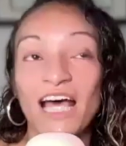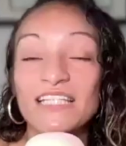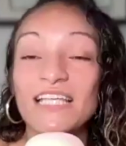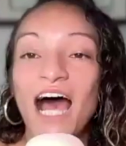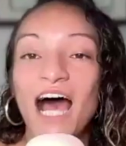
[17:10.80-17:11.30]
that's
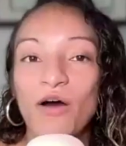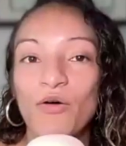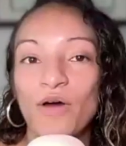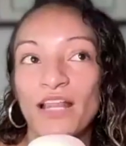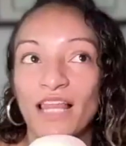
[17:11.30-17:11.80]

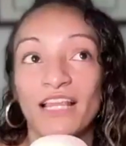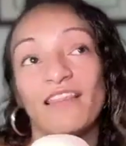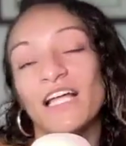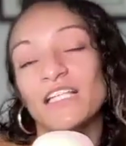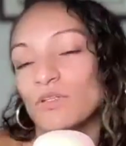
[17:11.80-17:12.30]
how, and like
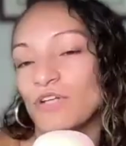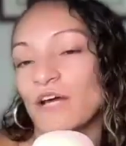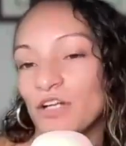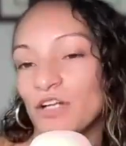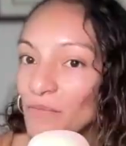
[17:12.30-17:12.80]
that's what
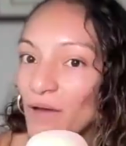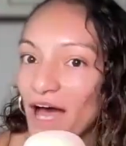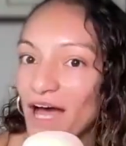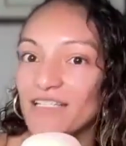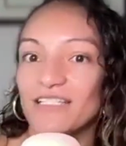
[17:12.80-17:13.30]
drives our
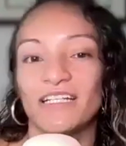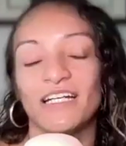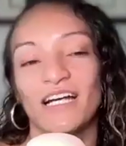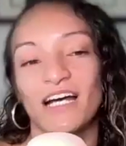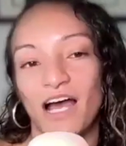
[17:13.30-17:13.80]
impact.
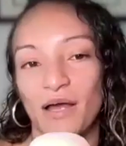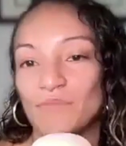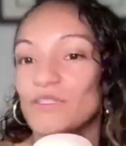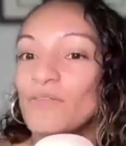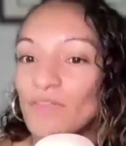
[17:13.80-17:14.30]

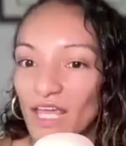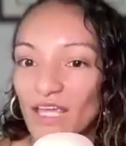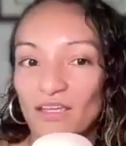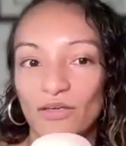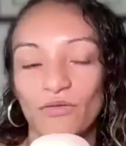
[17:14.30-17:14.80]
So
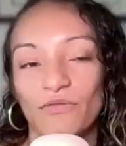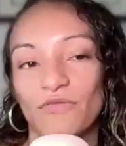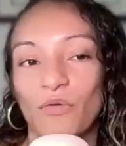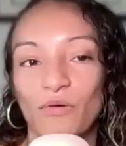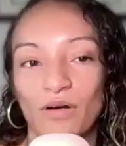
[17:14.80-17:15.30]
thank you
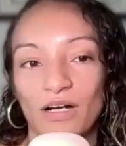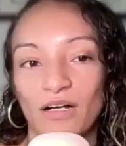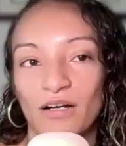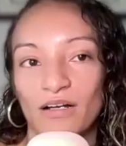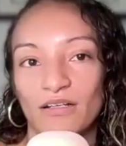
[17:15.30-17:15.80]

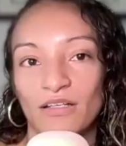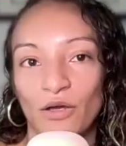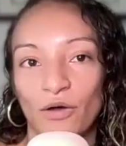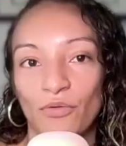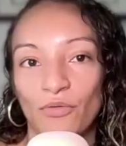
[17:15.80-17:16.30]
for,
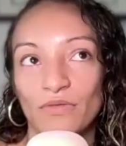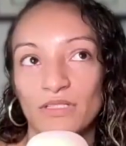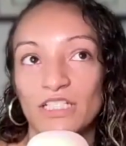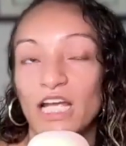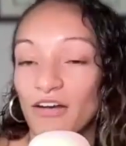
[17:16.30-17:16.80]

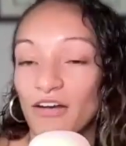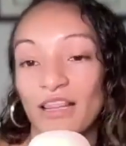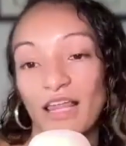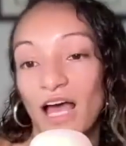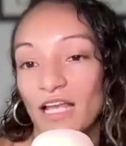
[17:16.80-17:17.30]
sharing
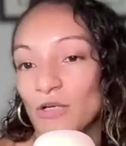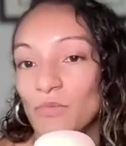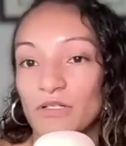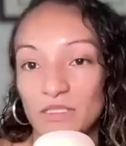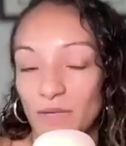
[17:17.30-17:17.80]
that and your
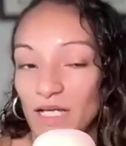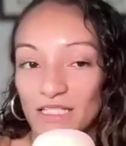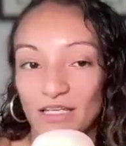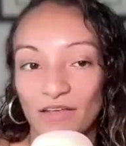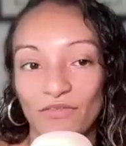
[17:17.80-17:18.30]

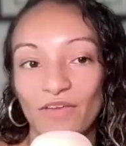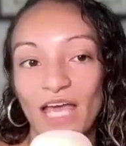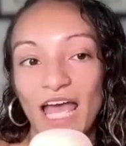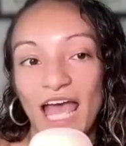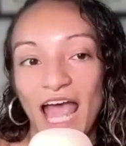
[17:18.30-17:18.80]
perspective
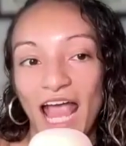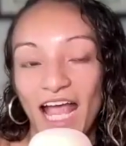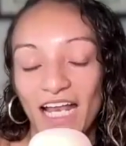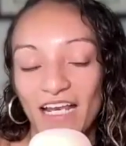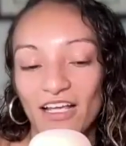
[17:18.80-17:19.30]

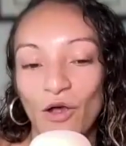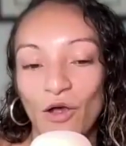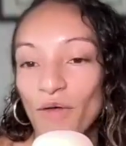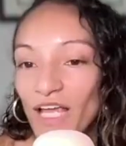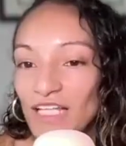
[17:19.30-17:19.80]
and
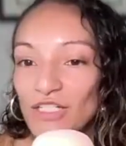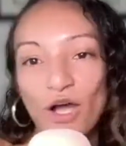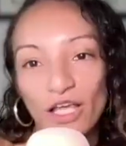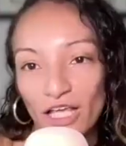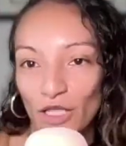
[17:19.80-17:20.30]
going and
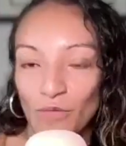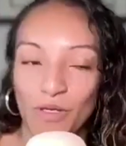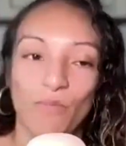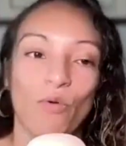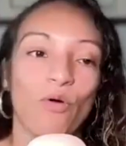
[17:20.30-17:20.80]
talking a little
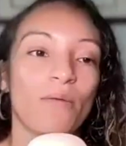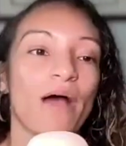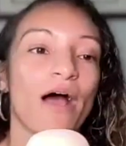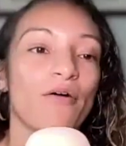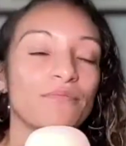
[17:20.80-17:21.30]
bit more
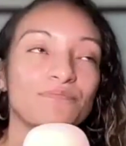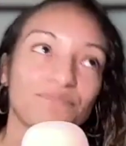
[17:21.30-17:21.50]
about